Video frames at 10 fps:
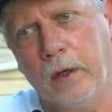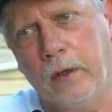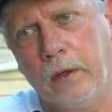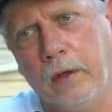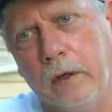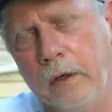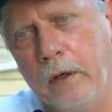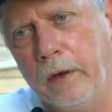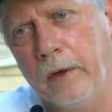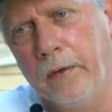And
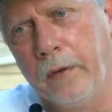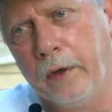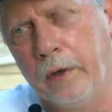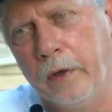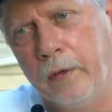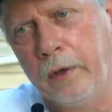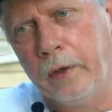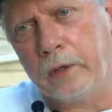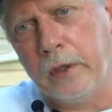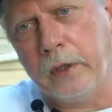when
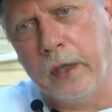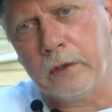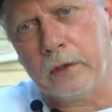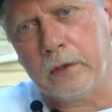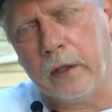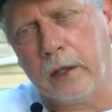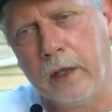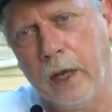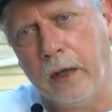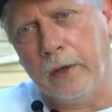you see cases like
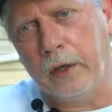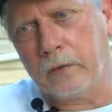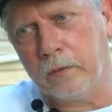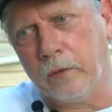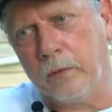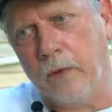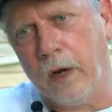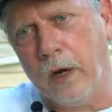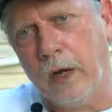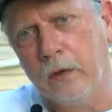that, that's
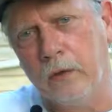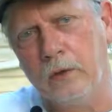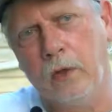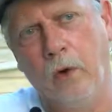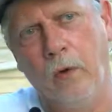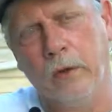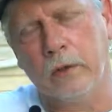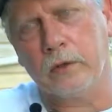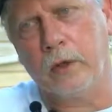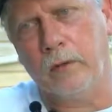why I lose hope
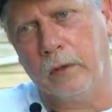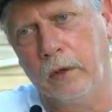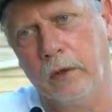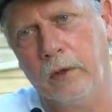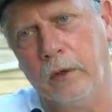on Summer.